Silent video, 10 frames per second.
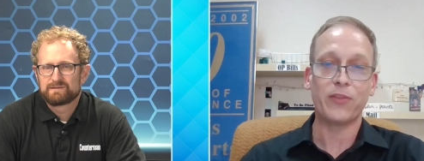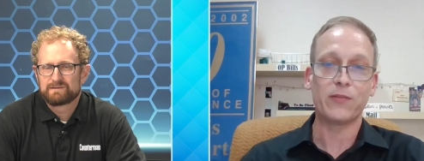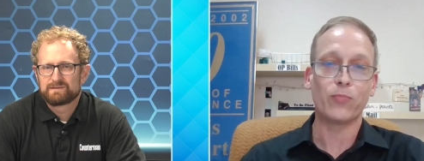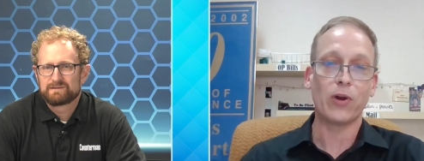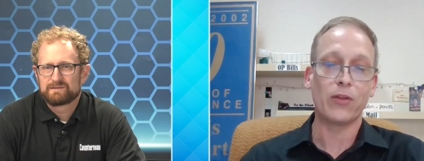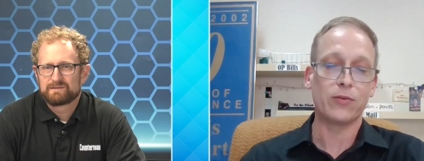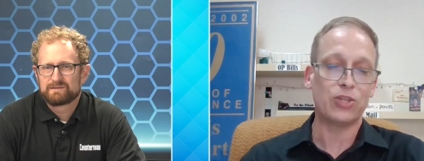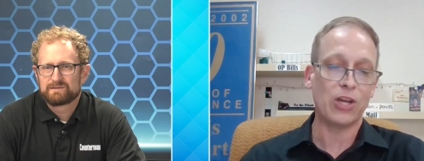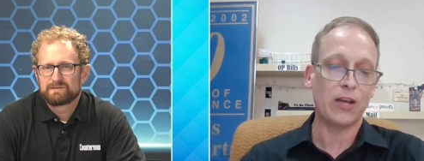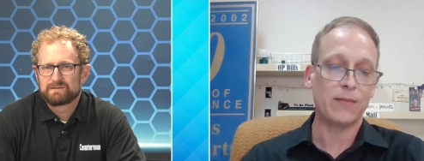Speaker 1: with his brother,
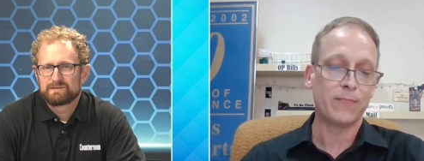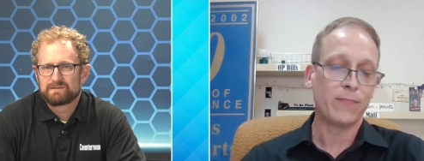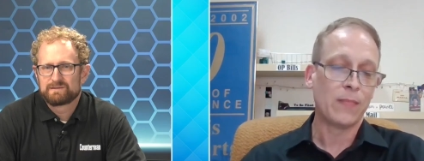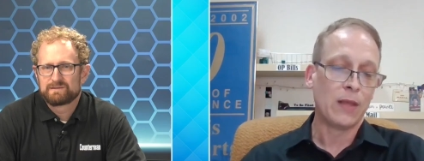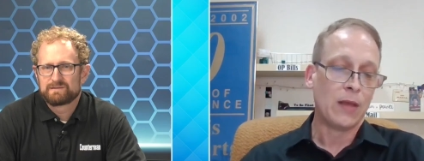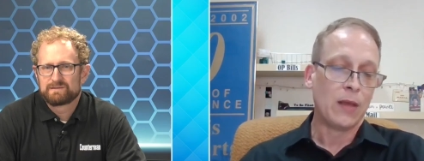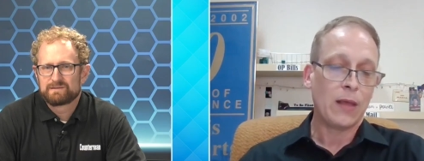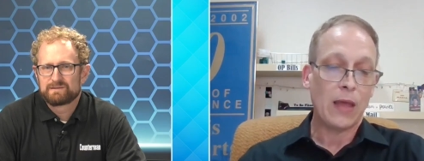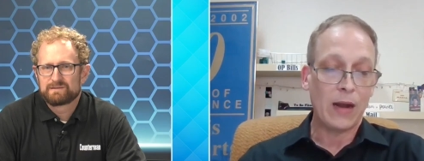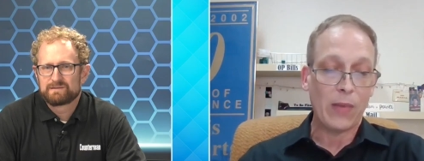Jay.
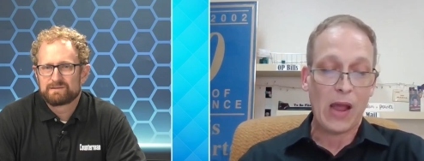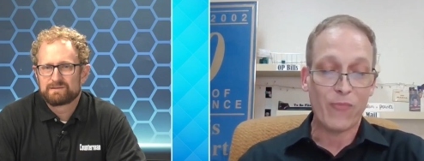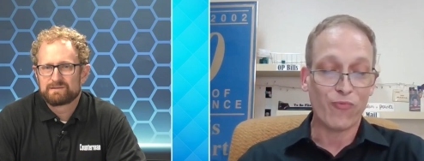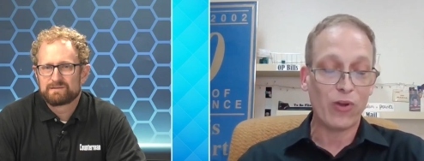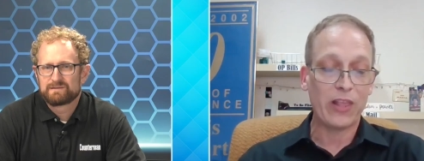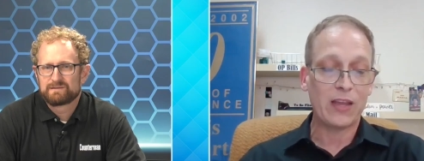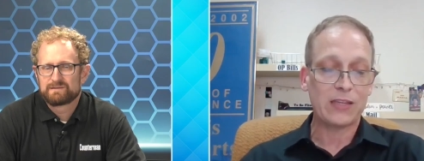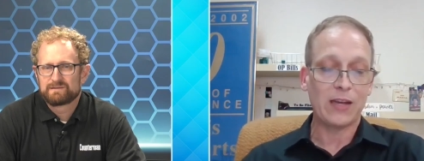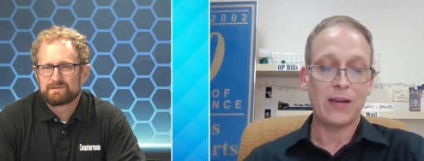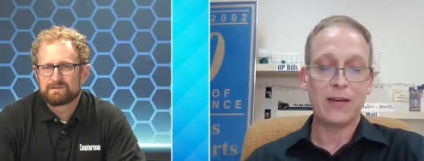And I'm, I'm really
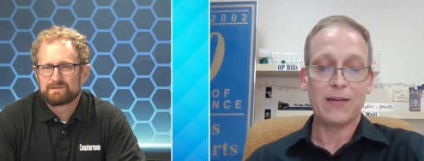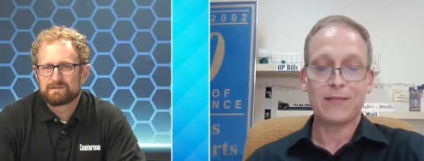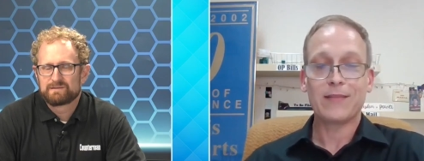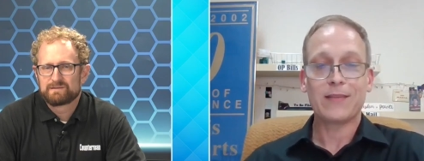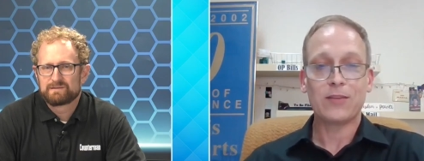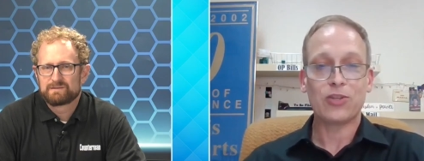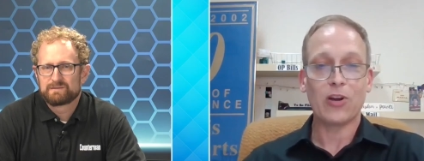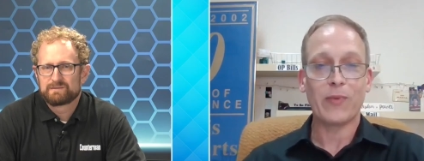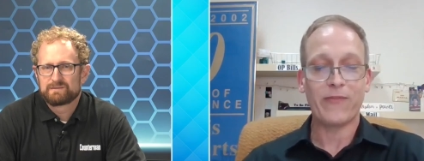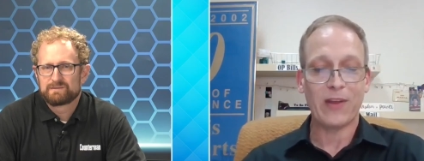excited to
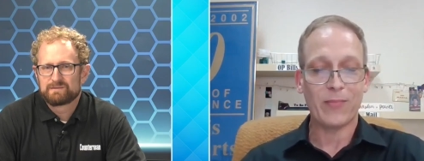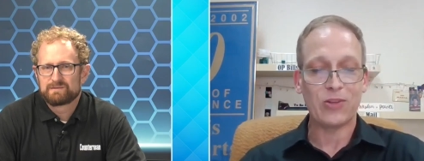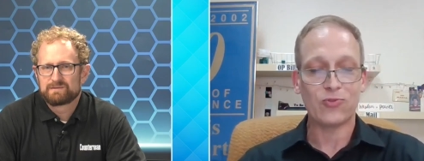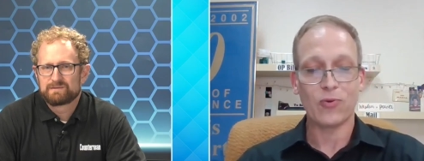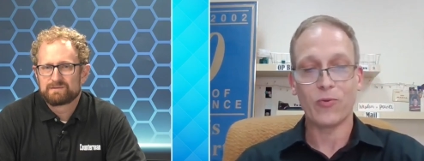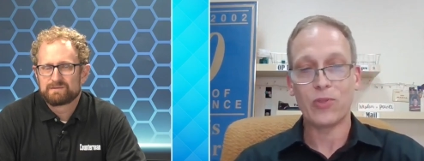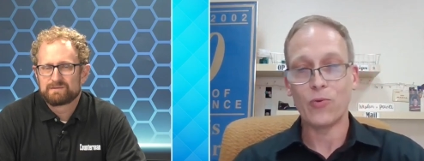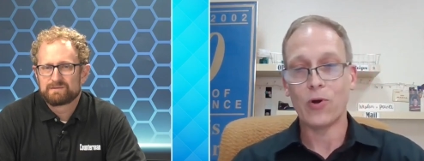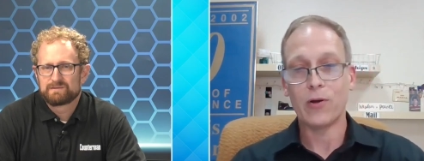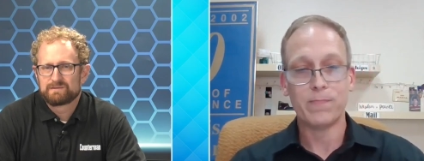share my family story
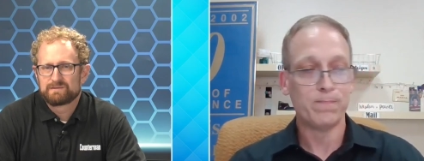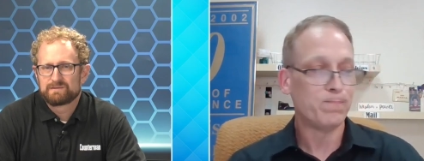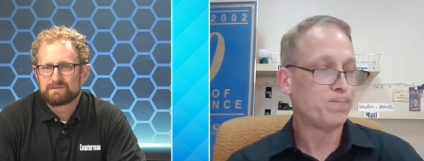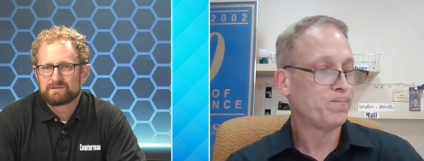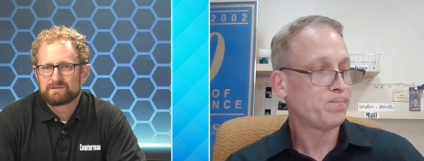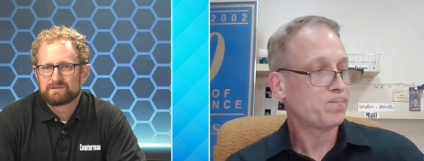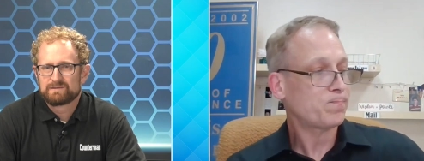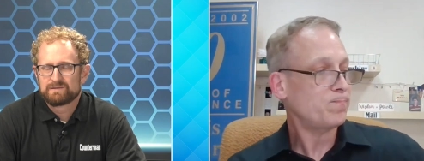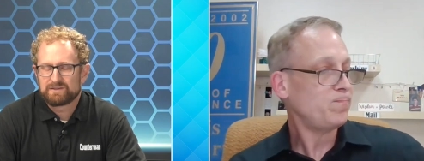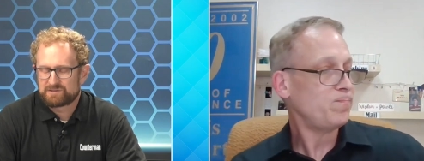with you all.
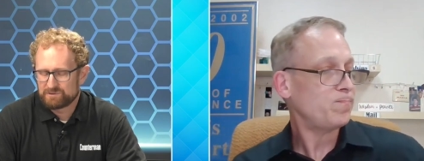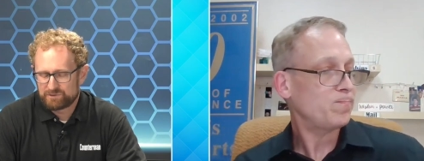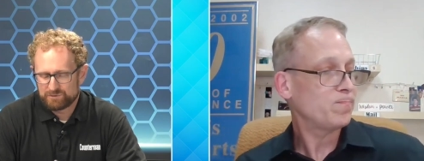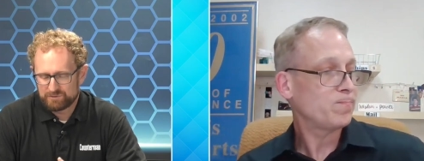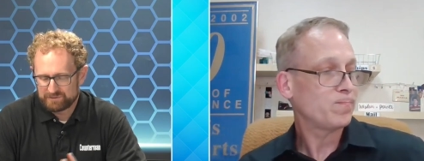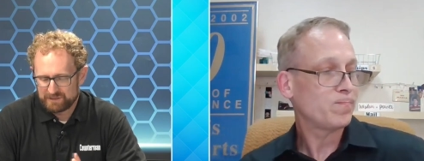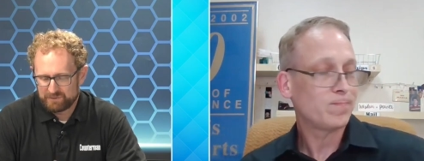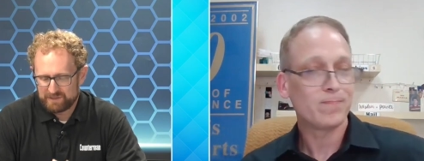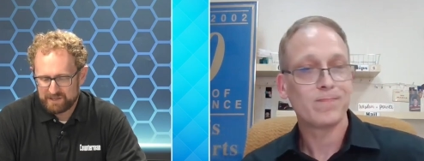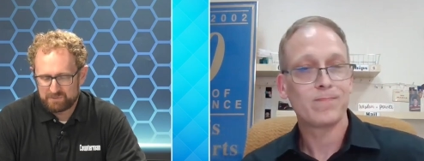
Speaker 2: That's so cool. And
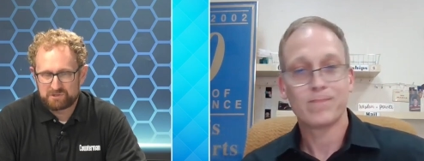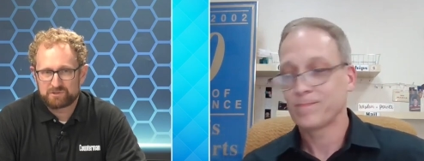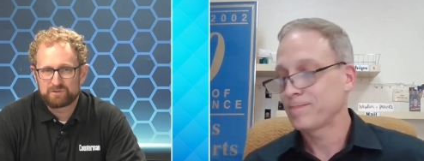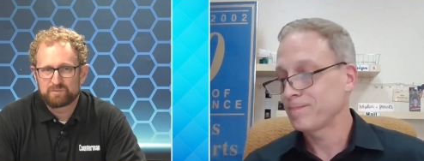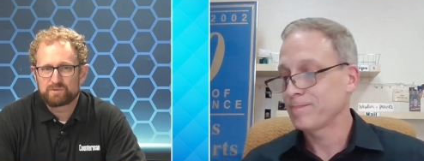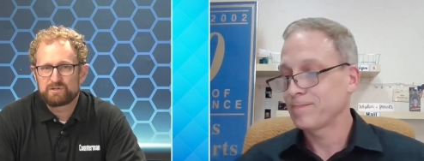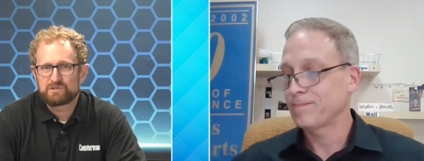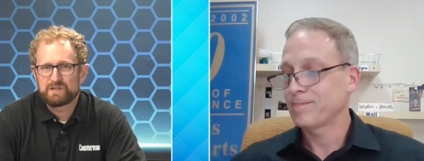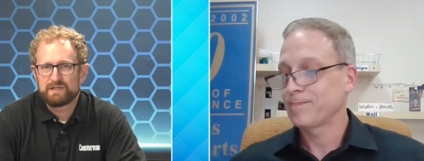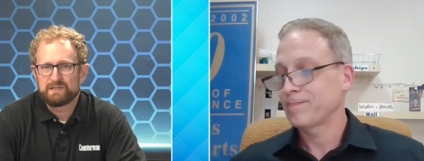we, yeah, we sure do
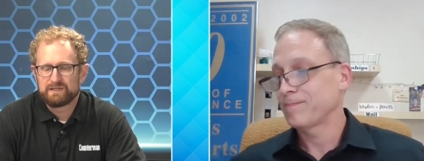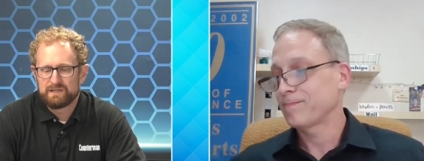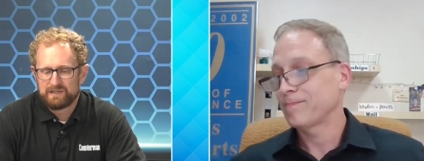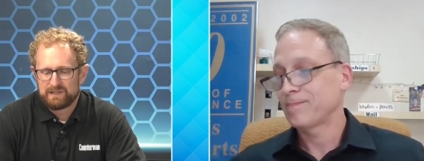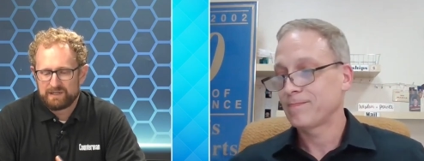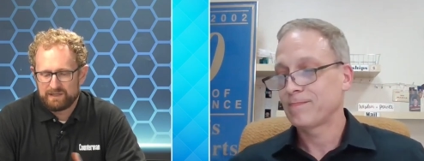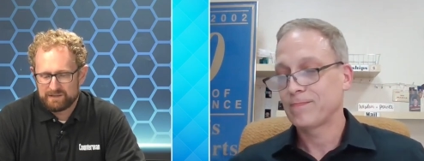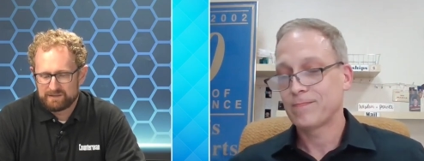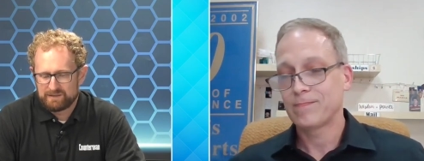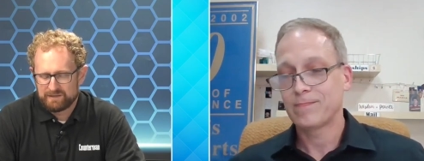appreciate it.
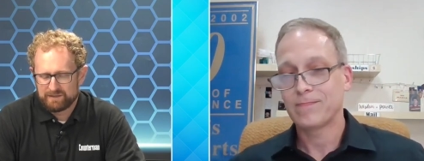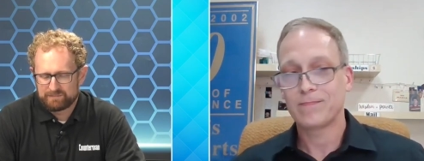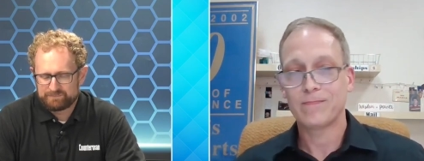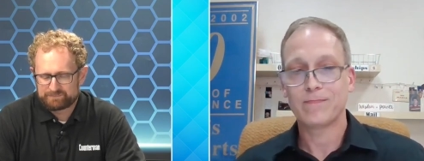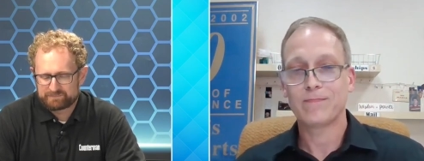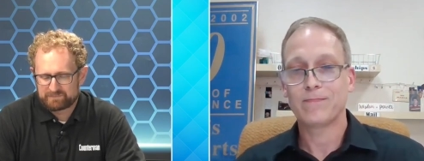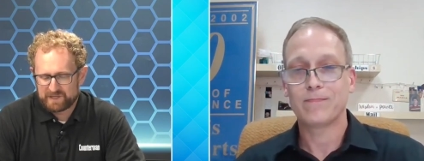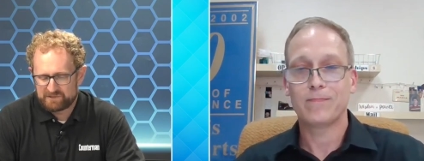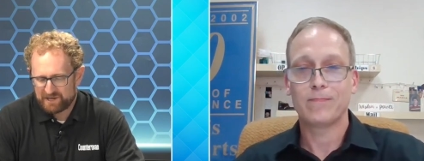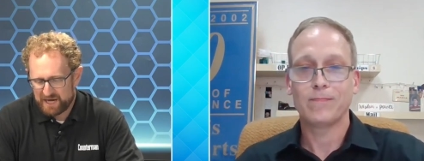And, uh,
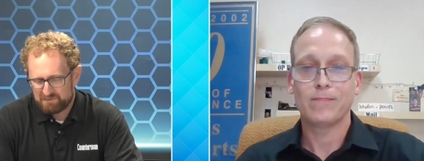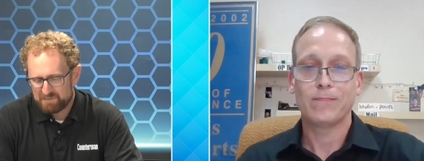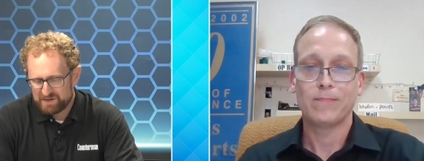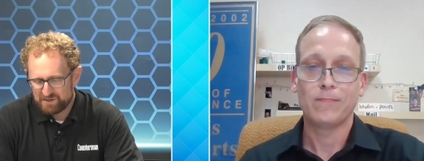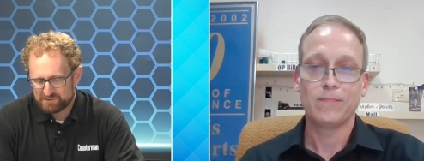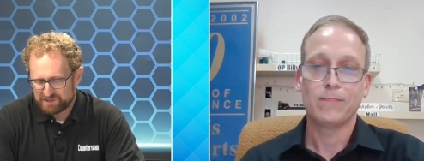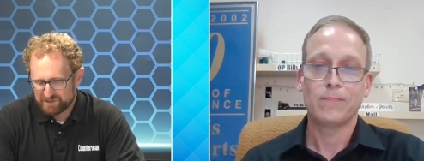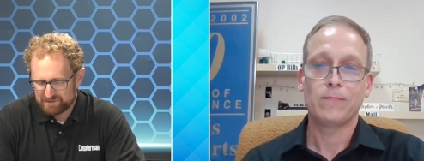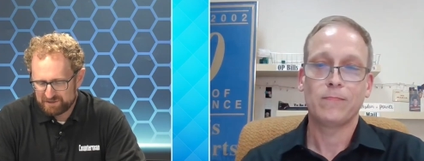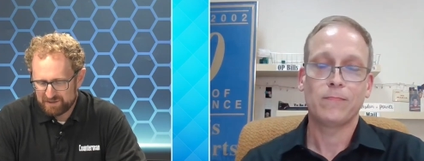as I have in my notes
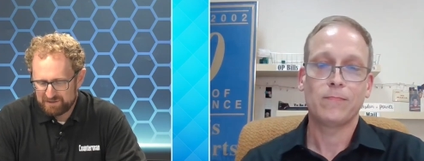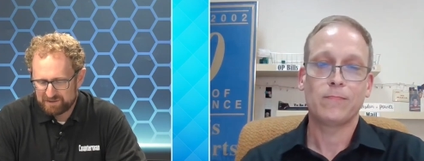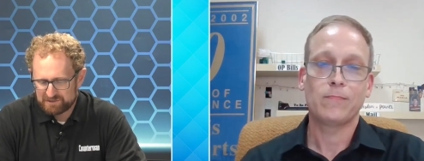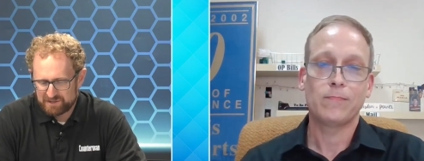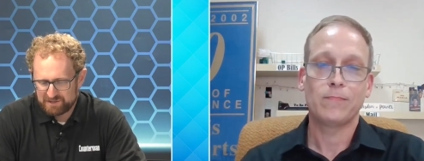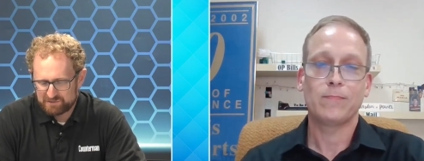here, you know, I think it's it's